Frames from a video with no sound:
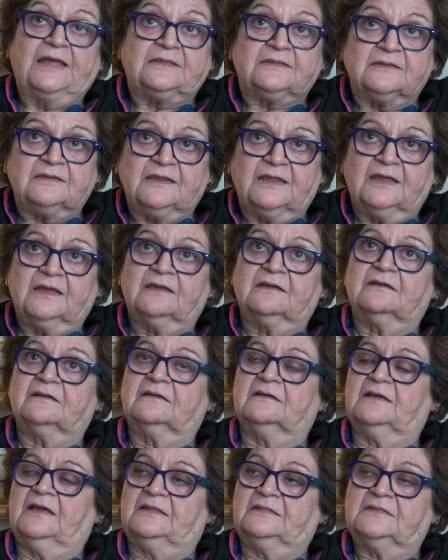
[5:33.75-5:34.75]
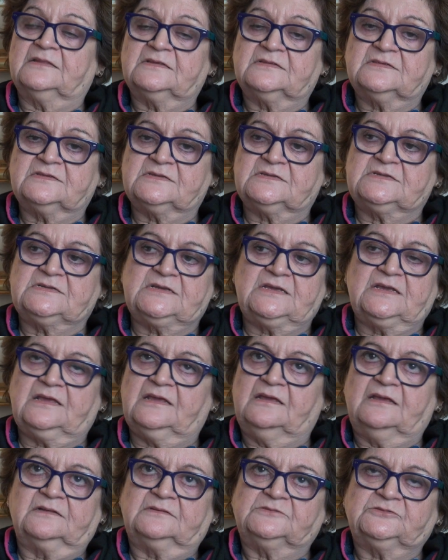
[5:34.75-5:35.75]

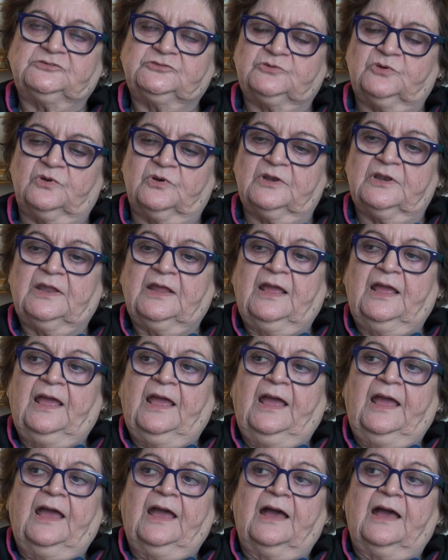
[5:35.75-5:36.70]
ethnicity and so on,